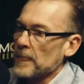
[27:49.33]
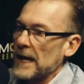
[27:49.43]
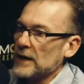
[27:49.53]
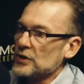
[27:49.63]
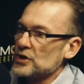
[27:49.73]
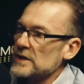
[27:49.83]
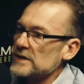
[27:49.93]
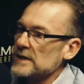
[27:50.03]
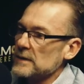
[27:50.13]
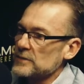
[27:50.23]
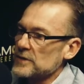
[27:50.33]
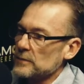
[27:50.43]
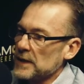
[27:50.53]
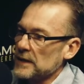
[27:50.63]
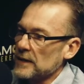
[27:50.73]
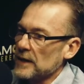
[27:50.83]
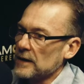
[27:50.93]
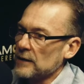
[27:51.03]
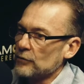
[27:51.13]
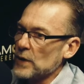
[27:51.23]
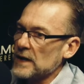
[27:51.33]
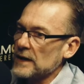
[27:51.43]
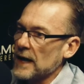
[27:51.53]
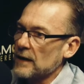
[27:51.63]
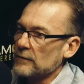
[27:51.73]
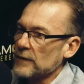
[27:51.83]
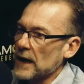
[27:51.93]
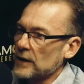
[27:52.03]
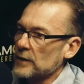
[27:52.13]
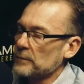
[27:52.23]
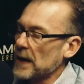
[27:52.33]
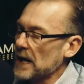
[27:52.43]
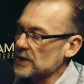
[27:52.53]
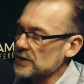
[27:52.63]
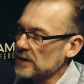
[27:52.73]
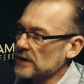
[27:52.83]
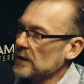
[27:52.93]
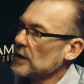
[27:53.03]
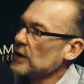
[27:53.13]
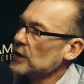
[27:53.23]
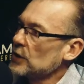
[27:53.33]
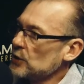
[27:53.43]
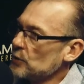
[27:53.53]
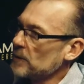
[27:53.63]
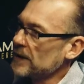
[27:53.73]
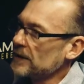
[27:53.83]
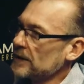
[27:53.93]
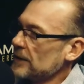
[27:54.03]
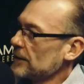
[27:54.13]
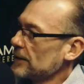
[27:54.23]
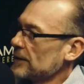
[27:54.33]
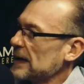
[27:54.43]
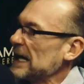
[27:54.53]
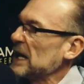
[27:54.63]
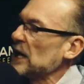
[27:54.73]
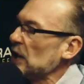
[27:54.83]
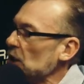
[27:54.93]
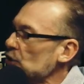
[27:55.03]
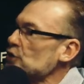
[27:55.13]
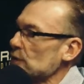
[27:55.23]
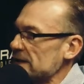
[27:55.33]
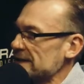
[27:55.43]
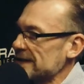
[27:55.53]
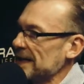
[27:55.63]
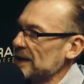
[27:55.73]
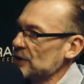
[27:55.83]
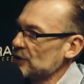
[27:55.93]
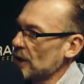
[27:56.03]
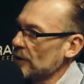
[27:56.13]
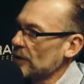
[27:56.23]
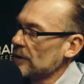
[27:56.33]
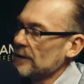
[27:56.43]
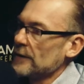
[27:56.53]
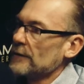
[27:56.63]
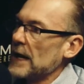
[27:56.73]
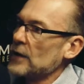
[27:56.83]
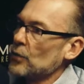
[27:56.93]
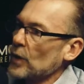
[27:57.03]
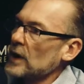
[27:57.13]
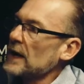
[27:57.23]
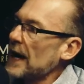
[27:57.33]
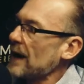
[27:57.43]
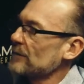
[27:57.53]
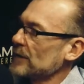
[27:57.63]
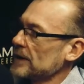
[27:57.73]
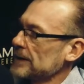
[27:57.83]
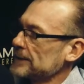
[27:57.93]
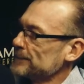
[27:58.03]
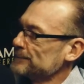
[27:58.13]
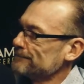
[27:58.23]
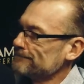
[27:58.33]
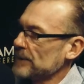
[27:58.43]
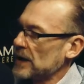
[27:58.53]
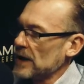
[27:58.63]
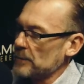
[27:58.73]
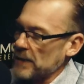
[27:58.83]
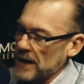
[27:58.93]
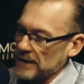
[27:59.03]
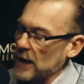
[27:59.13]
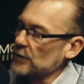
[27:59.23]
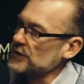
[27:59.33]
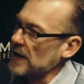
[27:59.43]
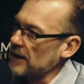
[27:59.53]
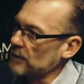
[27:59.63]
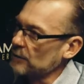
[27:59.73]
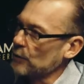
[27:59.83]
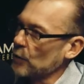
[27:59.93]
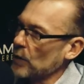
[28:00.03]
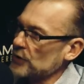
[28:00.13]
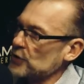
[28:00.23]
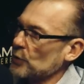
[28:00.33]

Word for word: And it just seems to me that if we can have that compassionate human interest in each other, then we're going to have a, a, an impact outside of the four walls.